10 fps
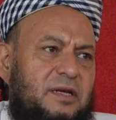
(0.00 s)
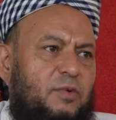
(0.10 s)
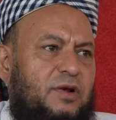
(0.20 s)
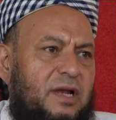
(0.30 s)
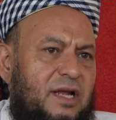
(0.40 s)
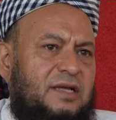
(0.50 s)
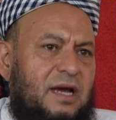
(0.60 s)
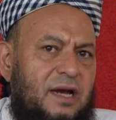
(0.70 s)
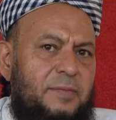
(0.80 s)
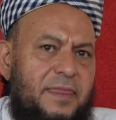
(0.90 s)
upon Allah
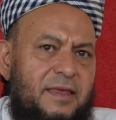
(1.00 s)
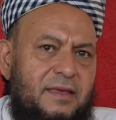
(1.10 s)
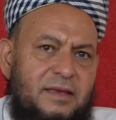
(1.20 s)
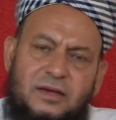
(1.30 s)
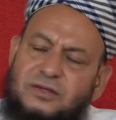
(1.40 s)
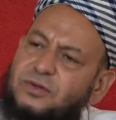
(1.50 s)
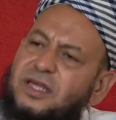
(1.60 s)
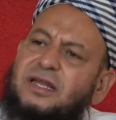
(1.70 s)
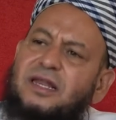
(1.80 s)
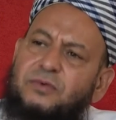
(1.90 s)
Ta'ala. So
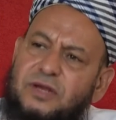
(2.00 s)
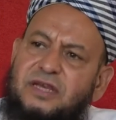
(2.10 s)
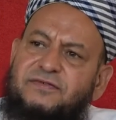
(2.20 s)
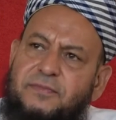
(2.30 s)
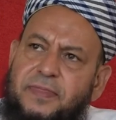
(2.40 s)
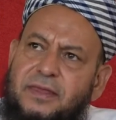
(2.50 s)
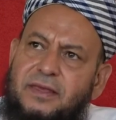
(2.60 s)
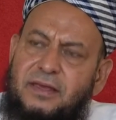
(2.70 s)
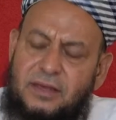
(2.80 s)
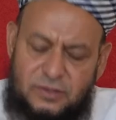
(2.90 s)
that Allah will give.
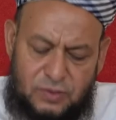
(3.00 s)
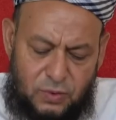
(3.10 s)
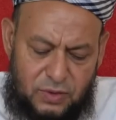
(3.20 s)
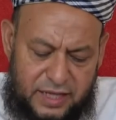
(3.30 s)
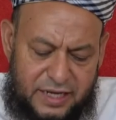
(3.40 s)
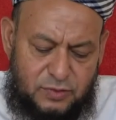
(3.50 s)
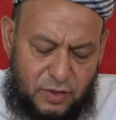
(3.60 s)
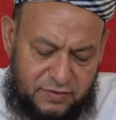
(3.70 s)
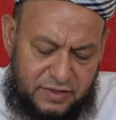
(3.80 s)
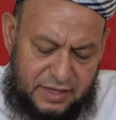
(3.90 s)
So that is
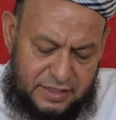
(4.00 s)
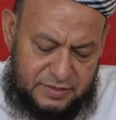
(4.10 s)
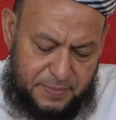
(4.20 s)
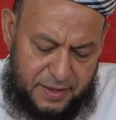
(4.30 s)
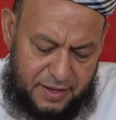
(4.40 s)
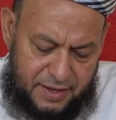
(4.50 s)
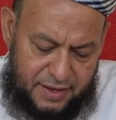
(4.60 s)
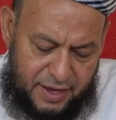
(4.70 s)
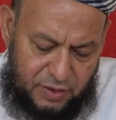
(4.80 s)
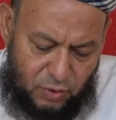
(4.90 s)
one of the things.
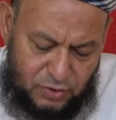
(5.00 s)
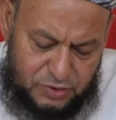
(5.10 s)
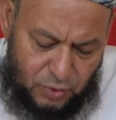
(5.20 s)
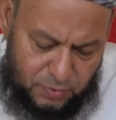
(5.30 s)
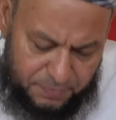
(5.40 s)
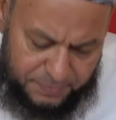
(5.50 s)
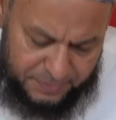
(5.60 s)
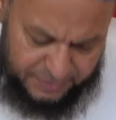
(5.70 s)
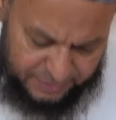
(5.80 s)
And also,